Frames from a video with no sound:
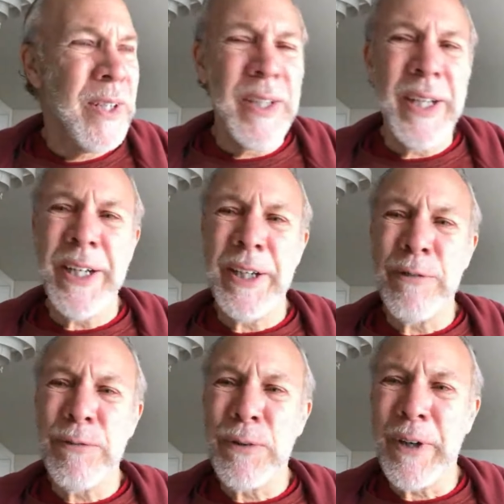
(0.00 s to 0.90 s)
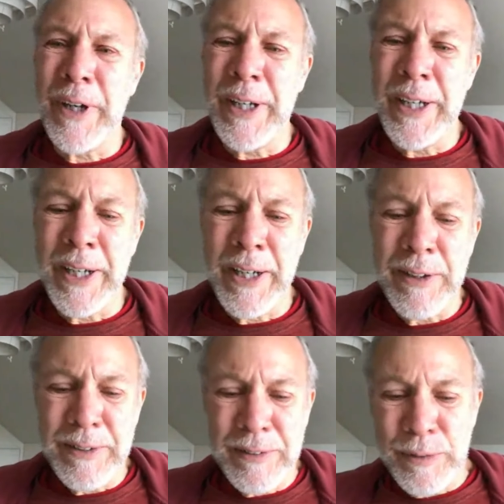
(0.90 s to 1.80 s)
'84, and I
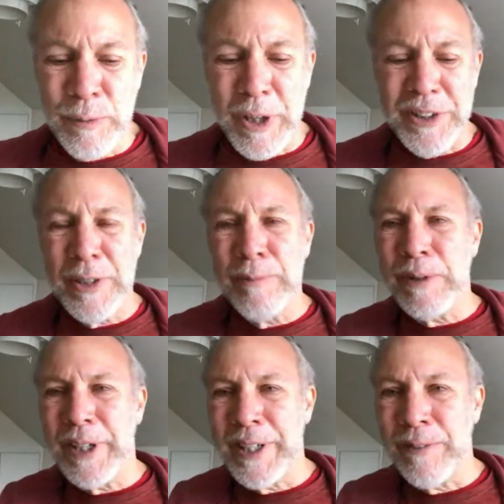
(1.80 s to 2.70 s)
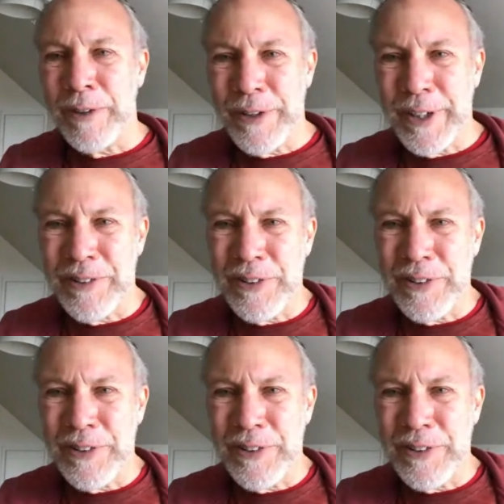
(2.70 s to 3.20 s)
would watch him playing with this